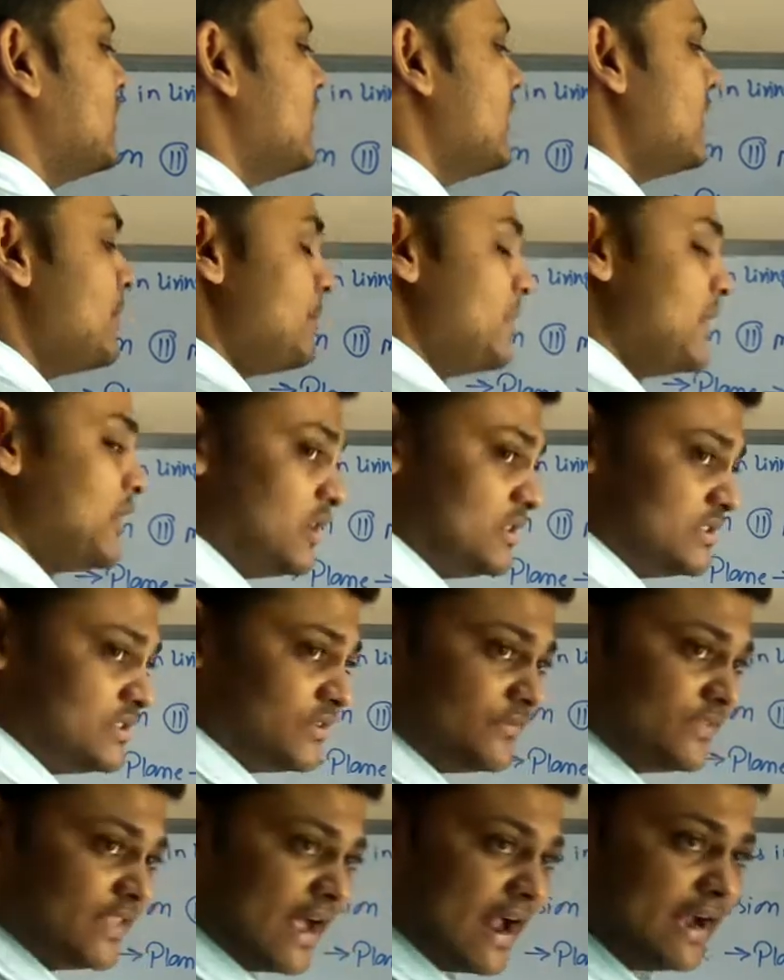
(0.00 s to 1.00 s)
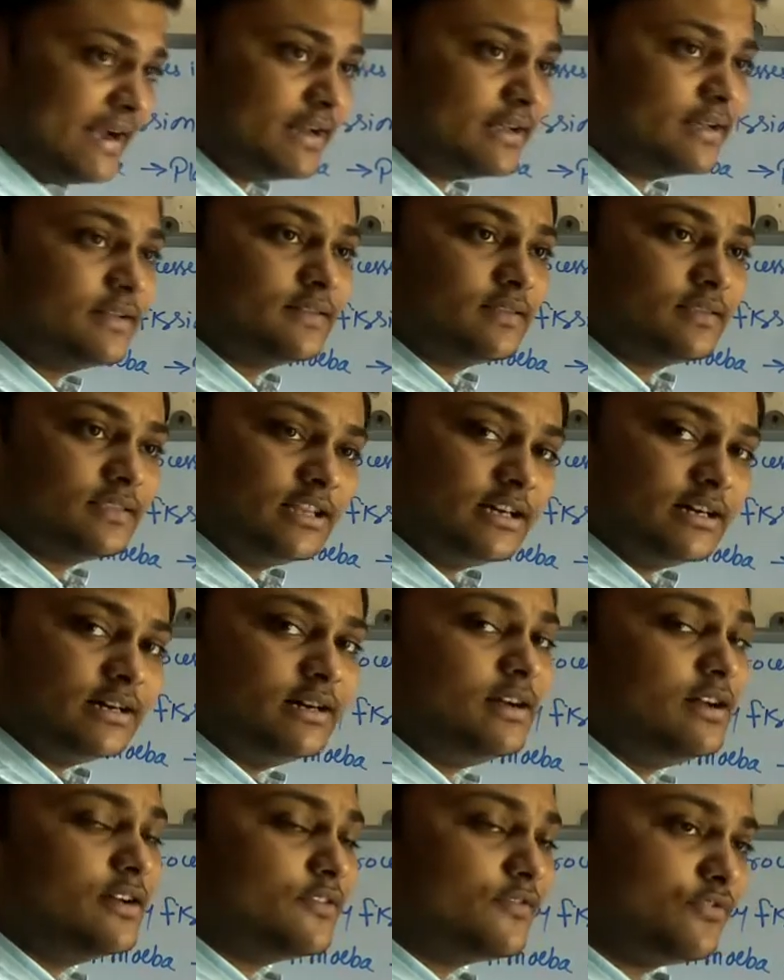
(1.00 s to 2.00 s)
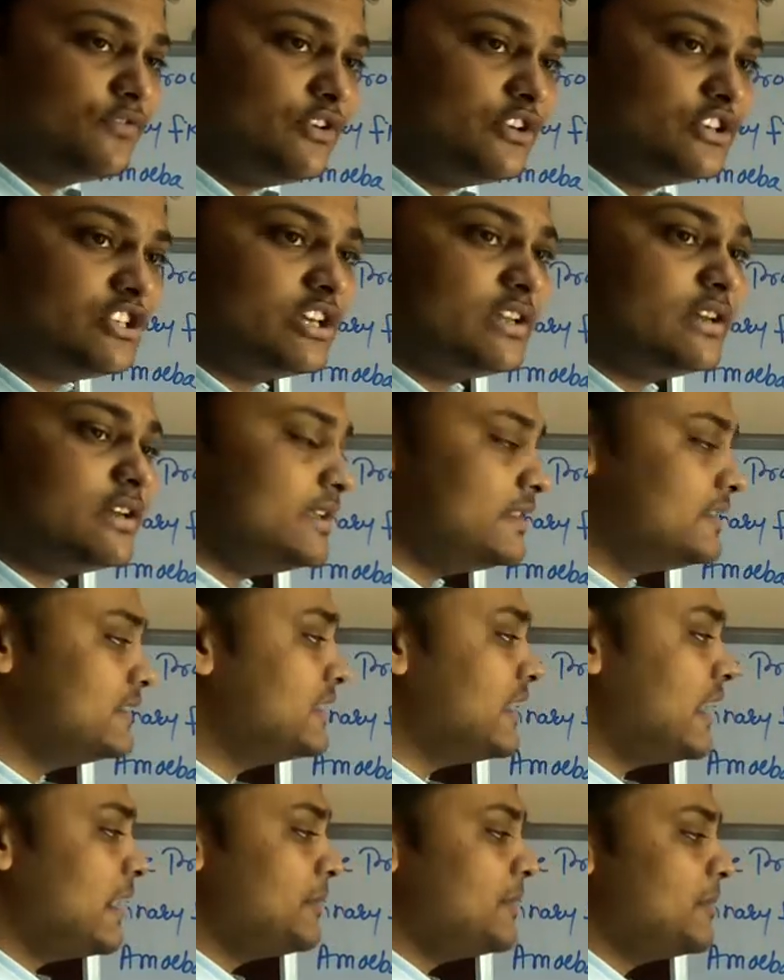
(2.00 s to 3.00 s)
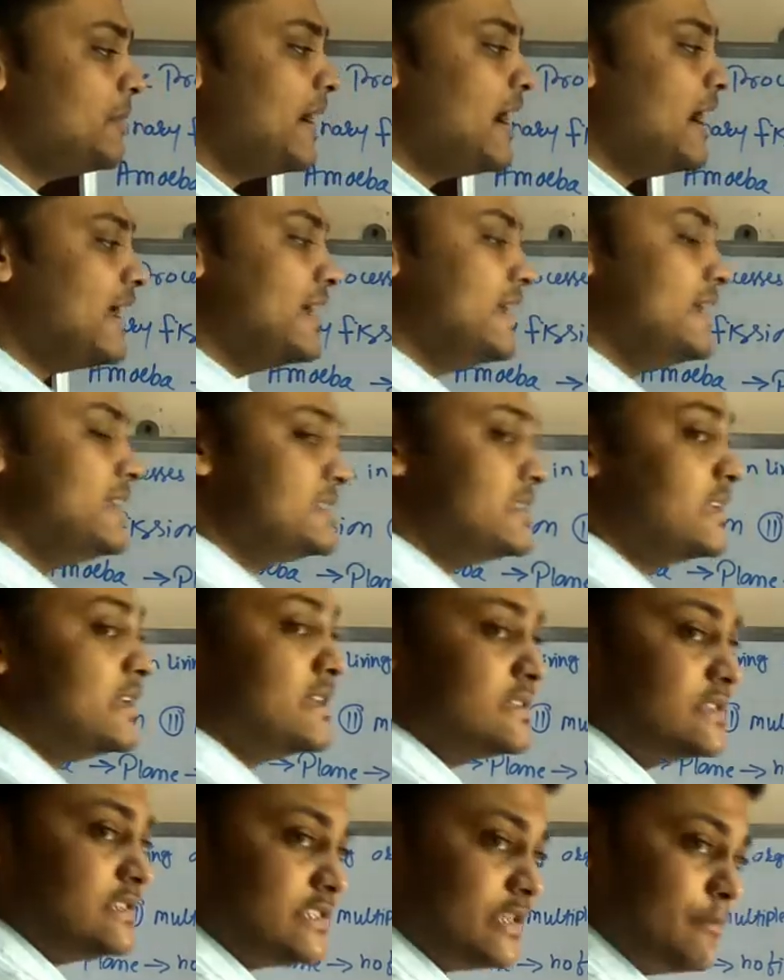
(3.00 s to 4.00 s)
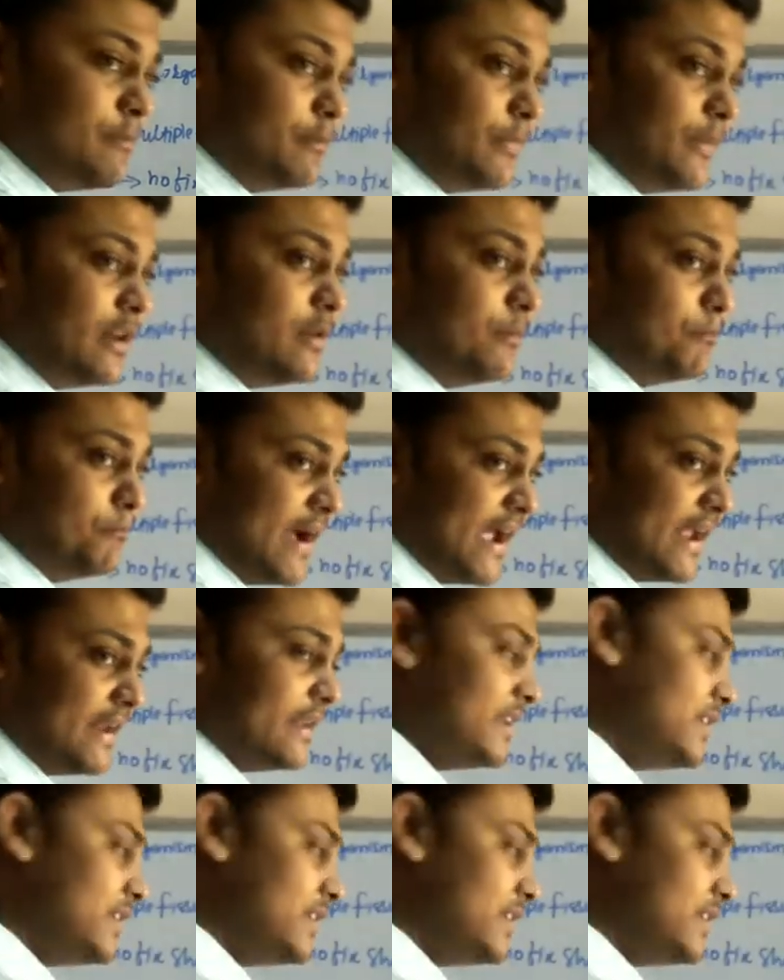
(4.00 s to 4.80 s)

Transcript: Because of that, the fission in the amoeba is simple binary